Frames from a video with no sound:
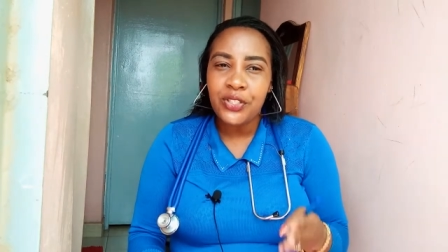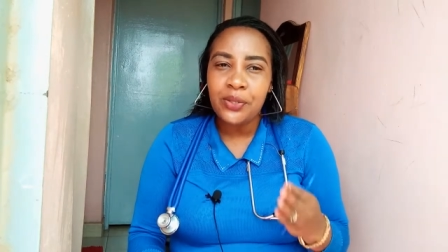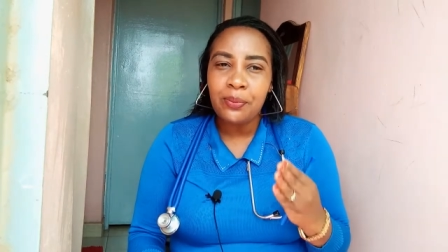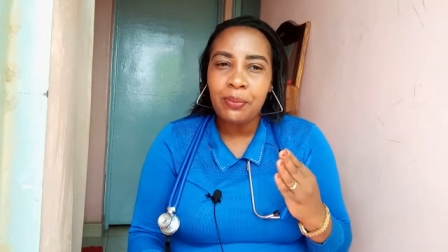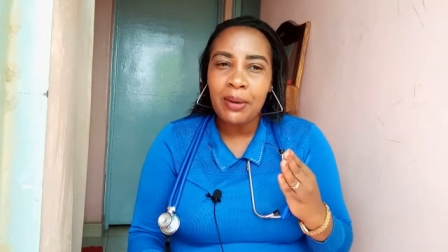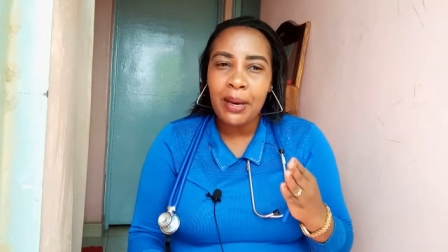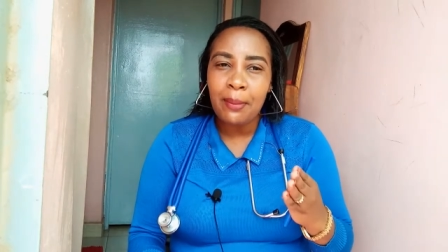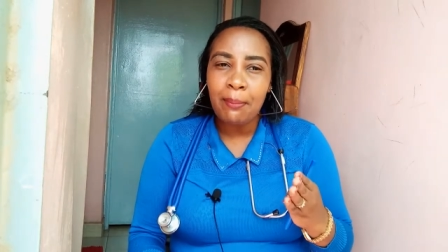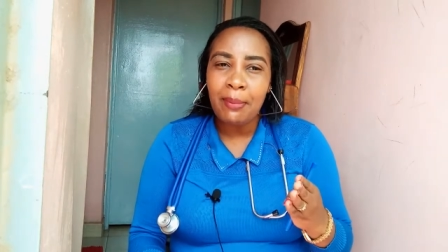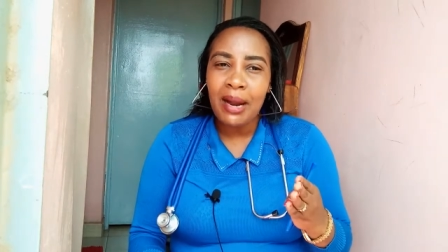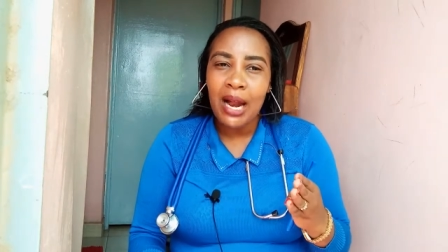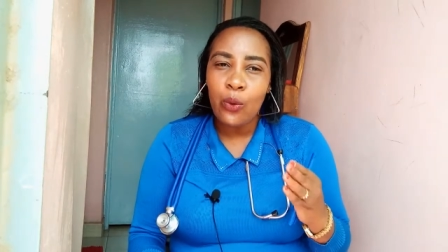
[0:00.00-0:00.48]

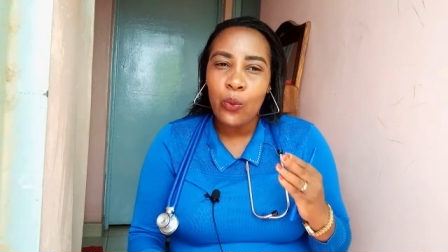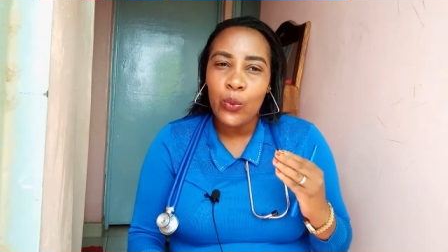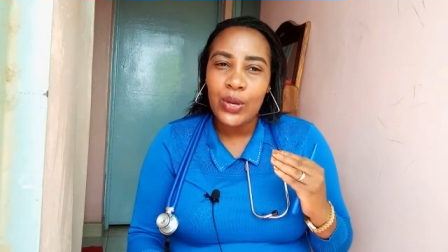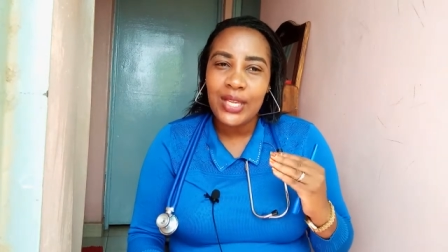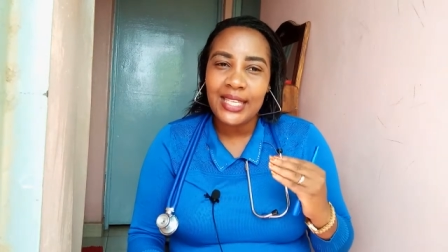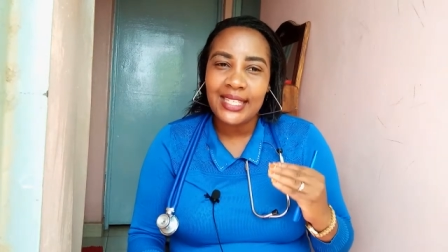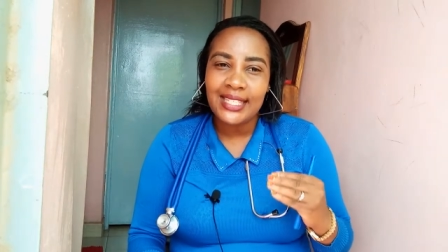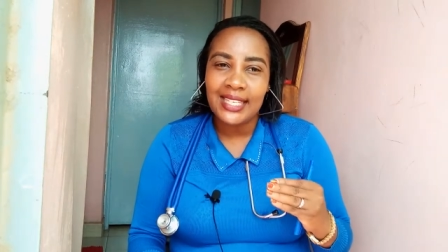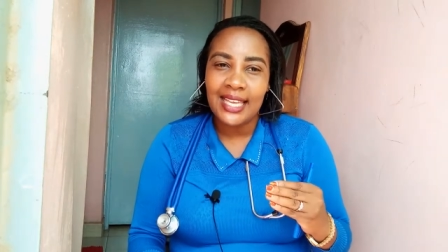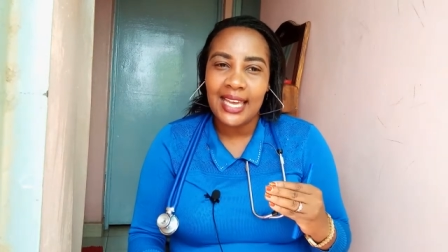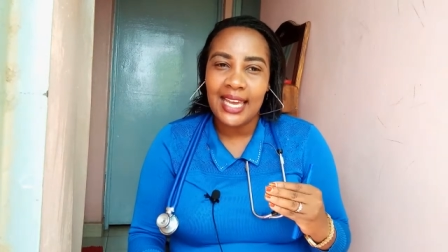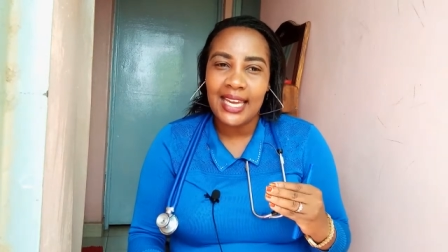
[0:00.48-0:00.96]
Remember we
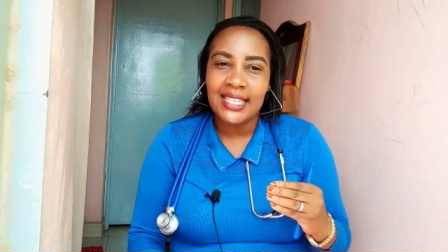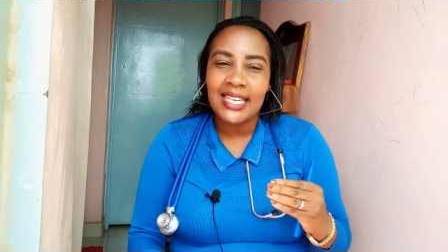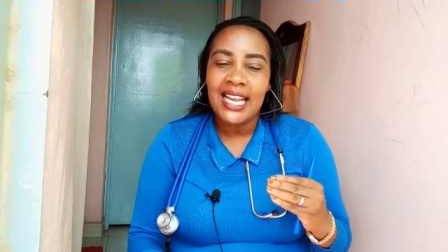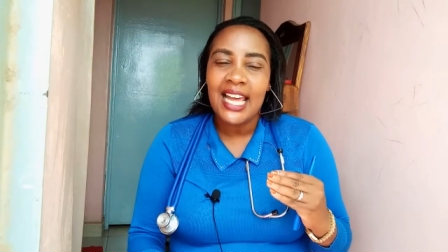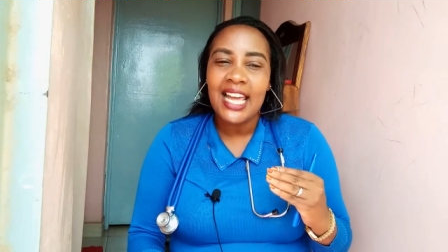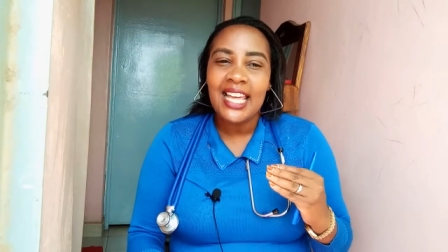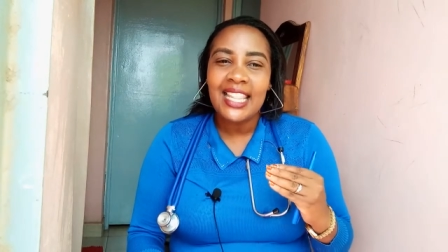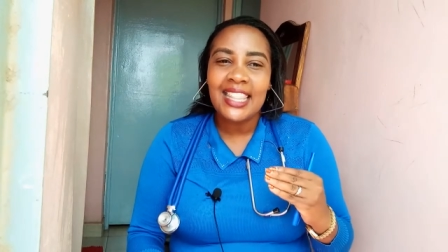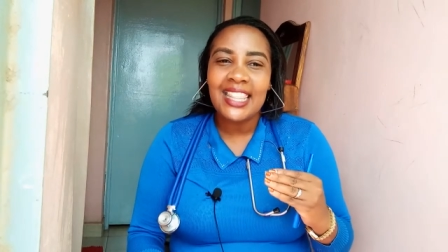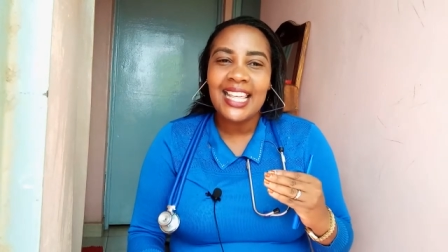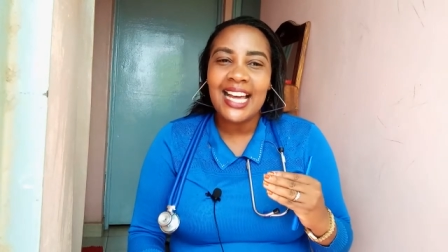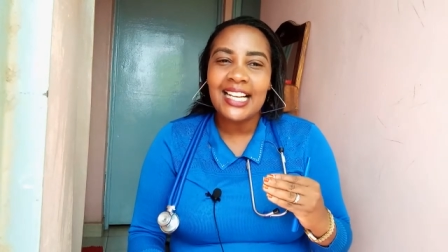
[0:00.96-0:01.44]
said
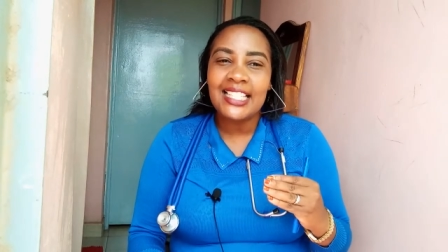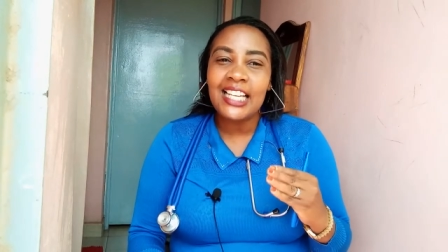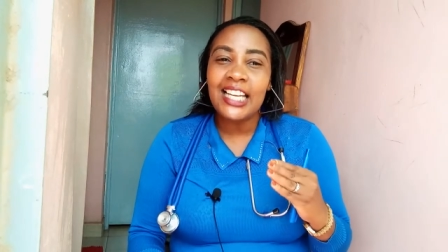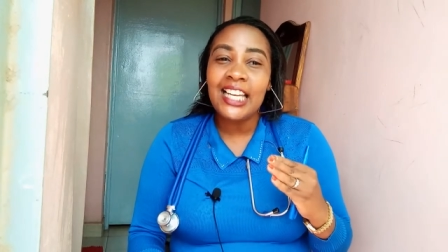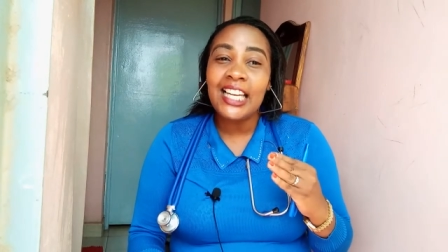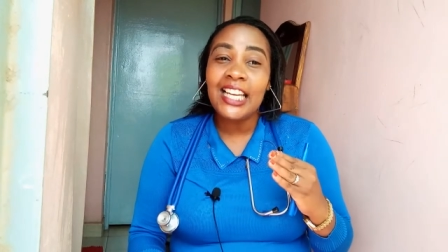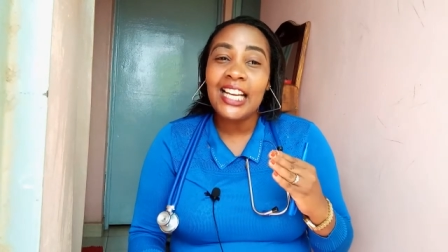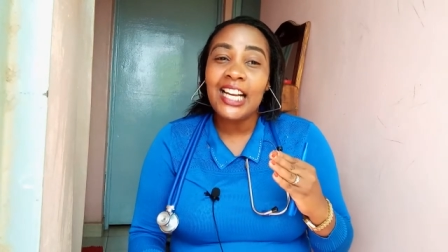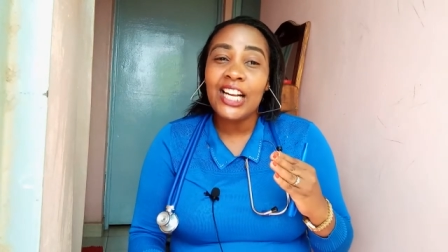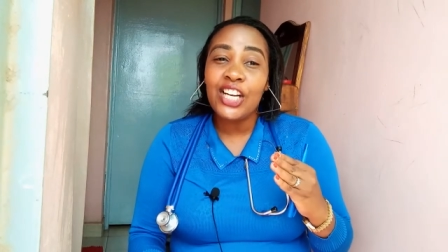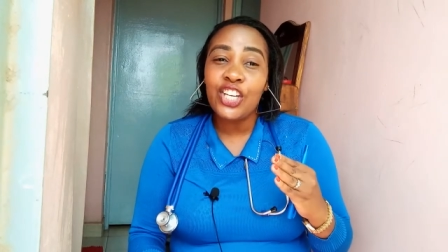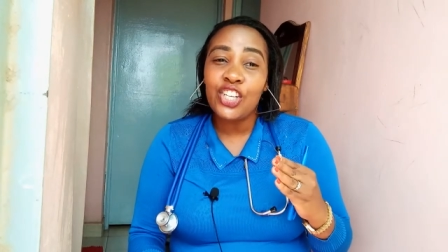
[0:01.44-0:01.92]
that
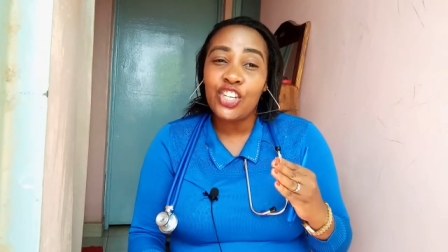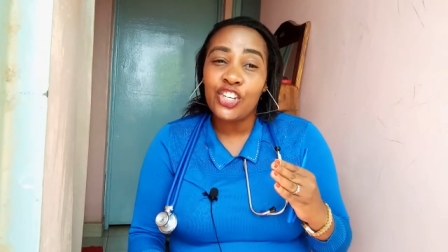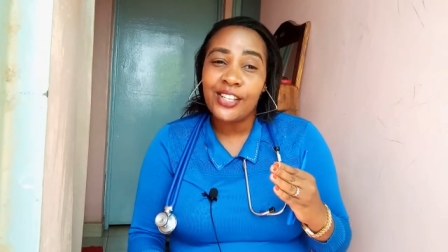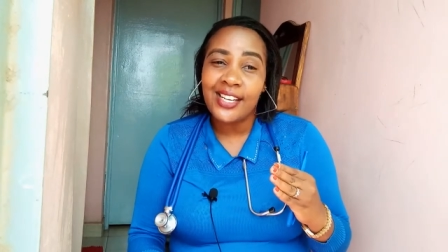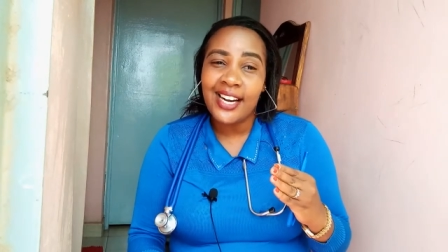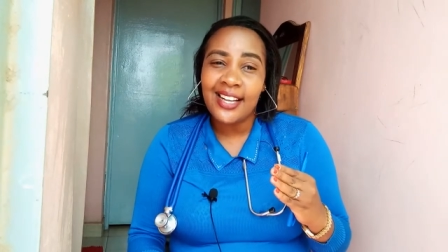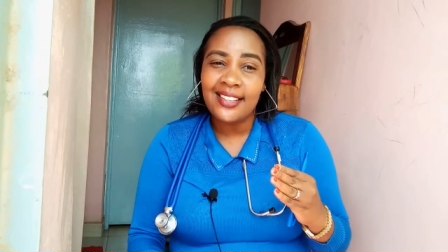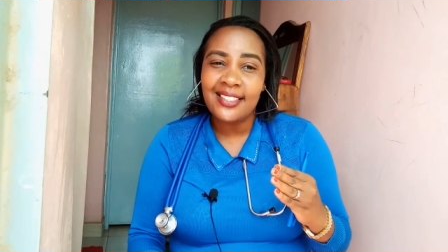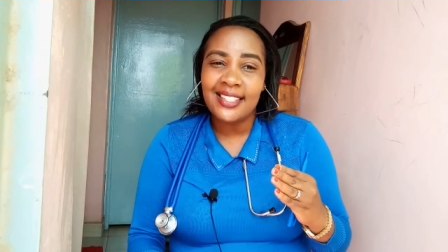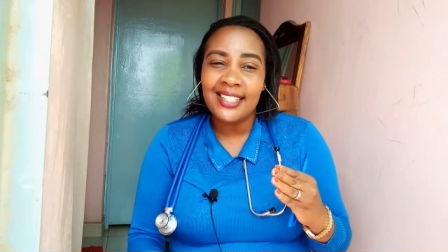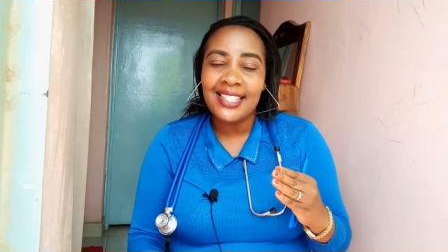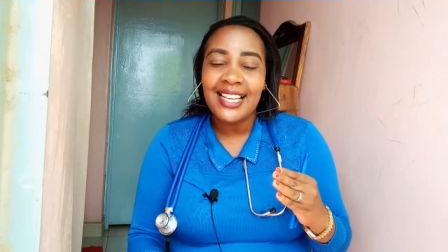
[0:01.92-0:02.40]

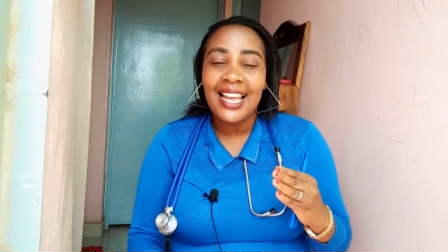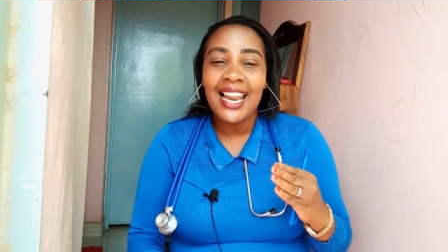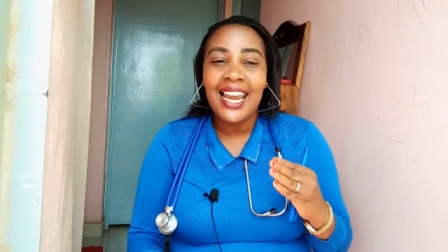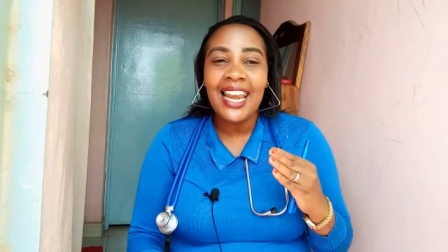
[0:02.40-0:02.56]
ignorance,